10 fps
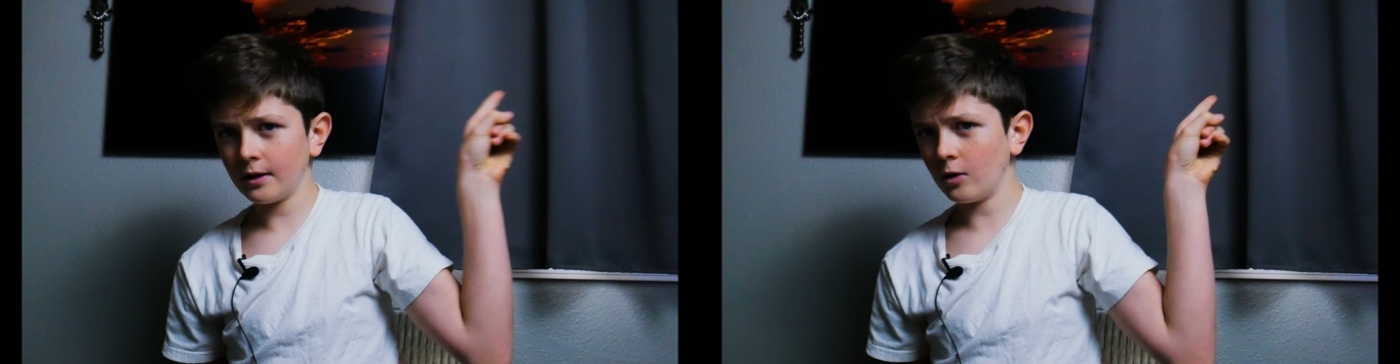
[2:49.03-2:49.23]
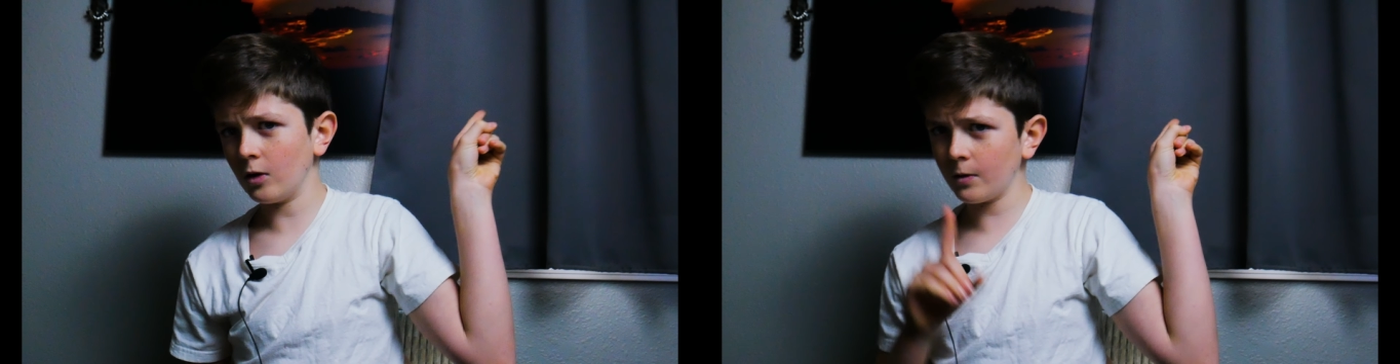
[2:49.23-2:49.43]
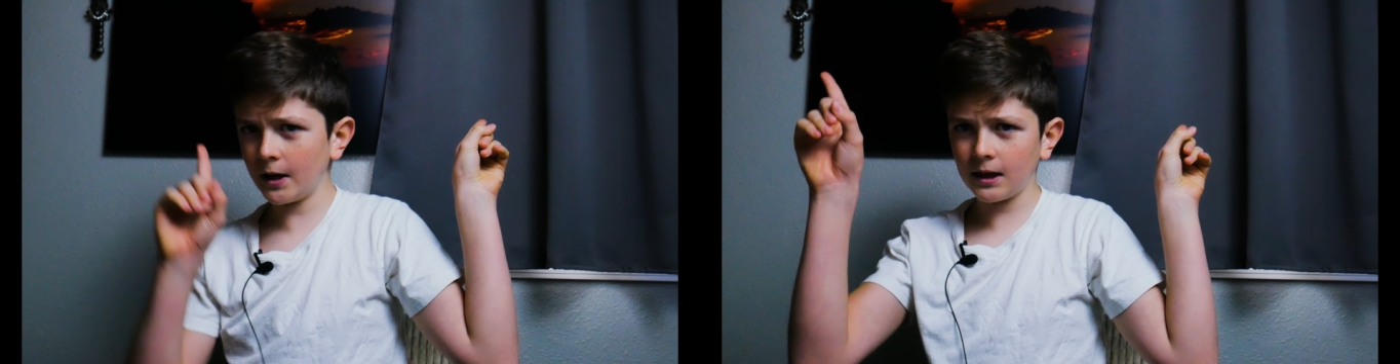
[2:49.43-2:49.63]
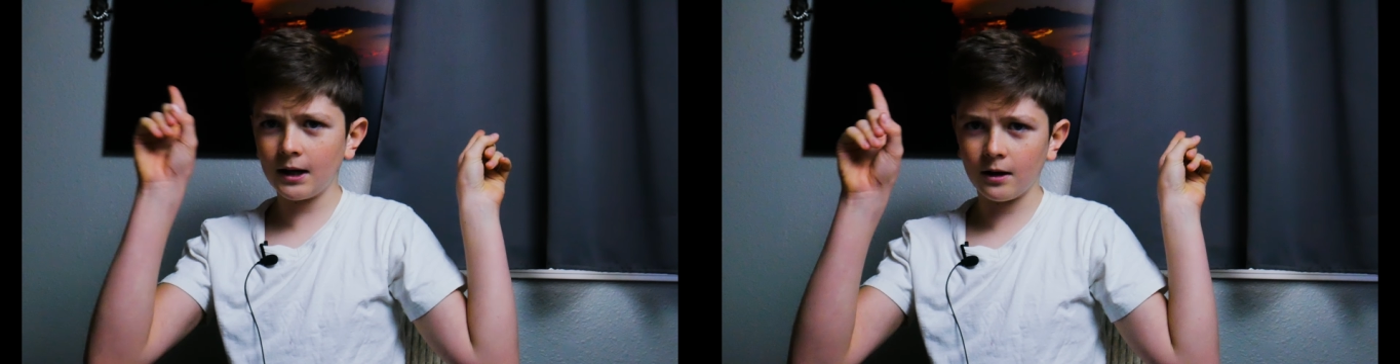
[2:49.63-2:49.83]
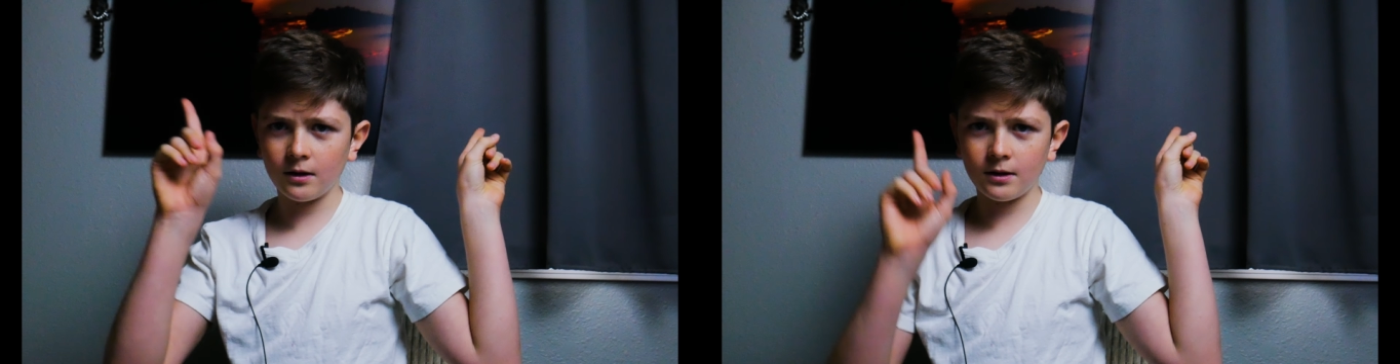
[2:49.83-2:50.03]
Or right
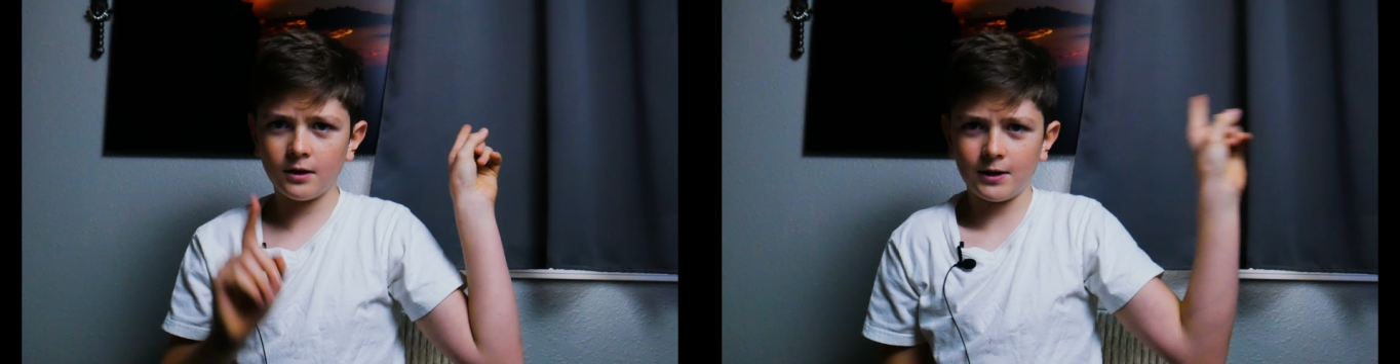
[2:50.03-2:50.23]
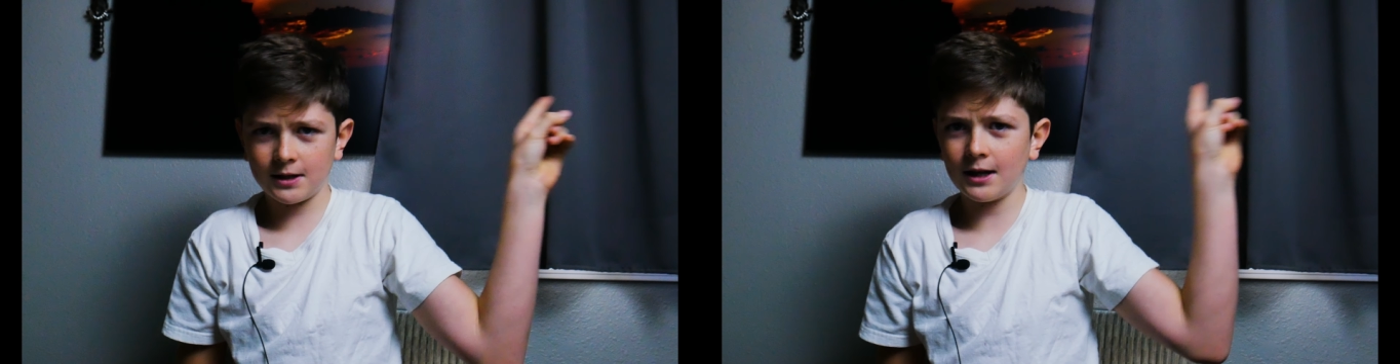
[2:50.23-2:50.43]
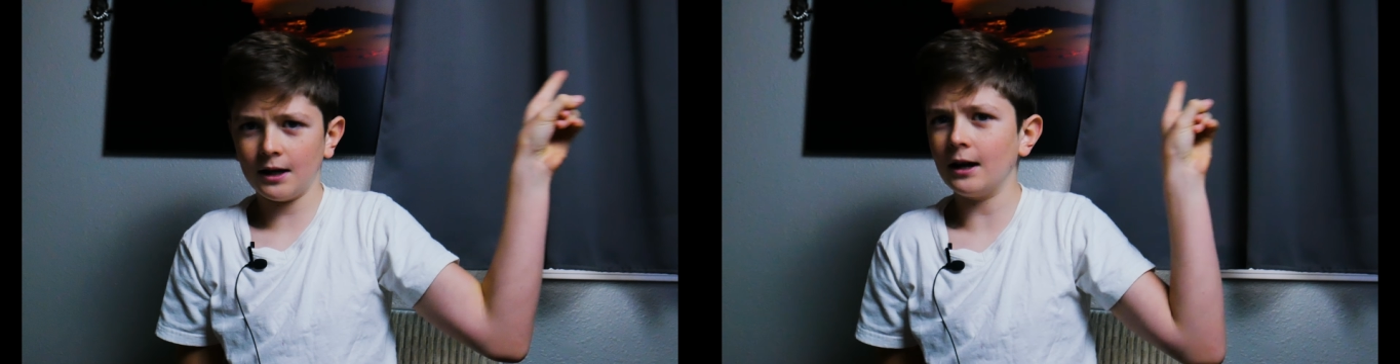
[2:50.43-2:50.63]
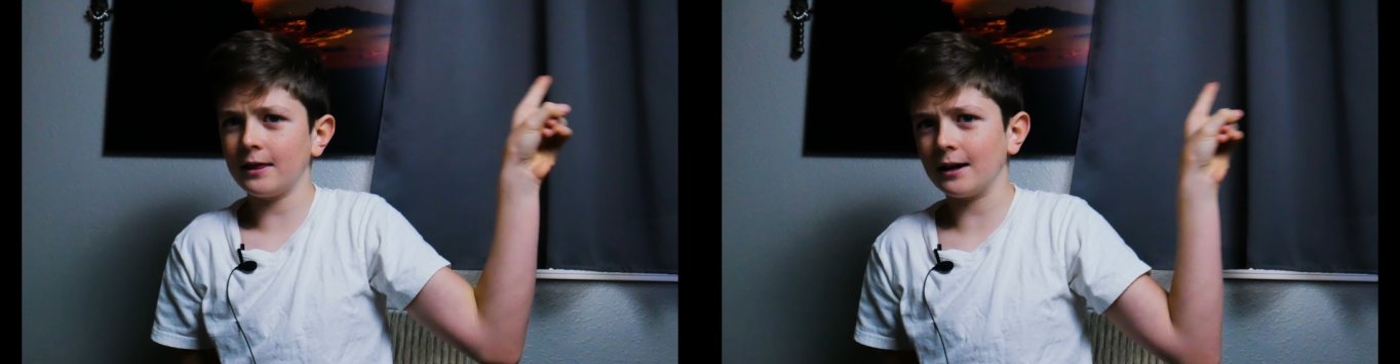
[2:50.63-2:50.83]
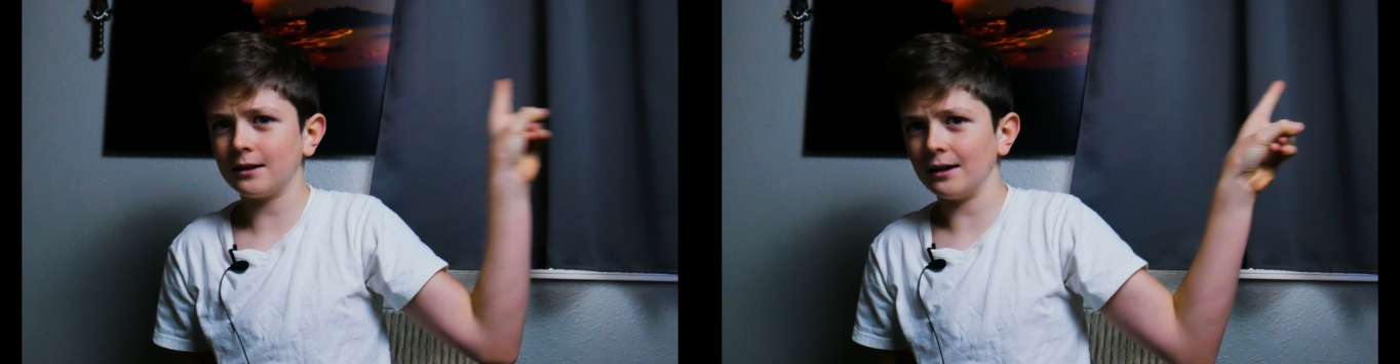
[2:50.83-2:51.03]
there. No, it's the, I
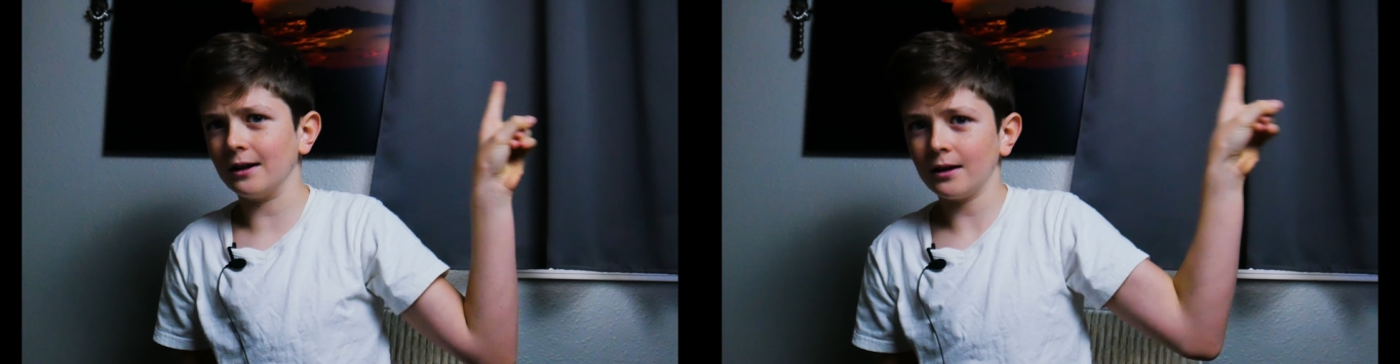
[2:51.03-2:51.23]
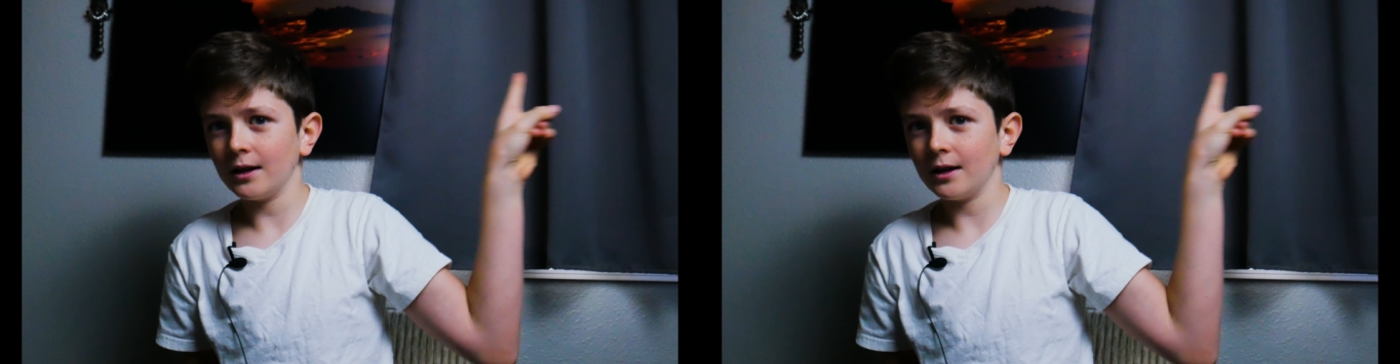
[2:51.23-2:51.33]
think it's here.